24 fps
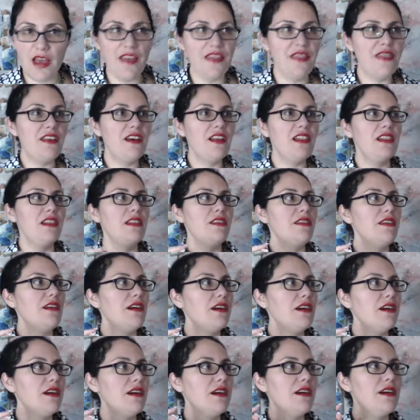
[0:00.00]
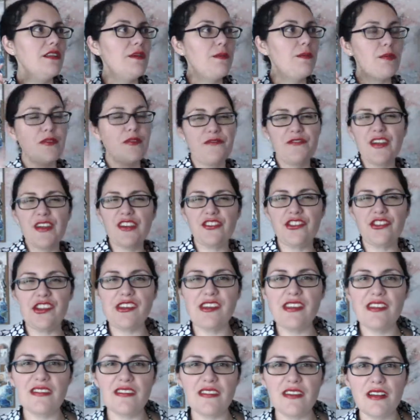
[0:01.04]
the
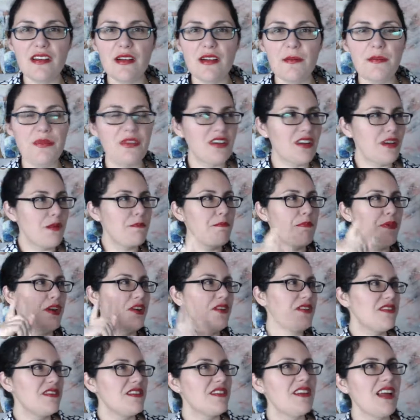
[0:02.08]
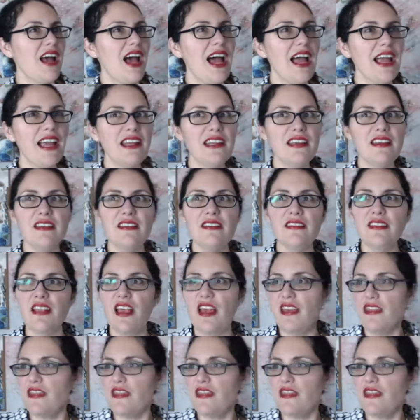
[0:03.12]
perfectionism, the comparisonitis,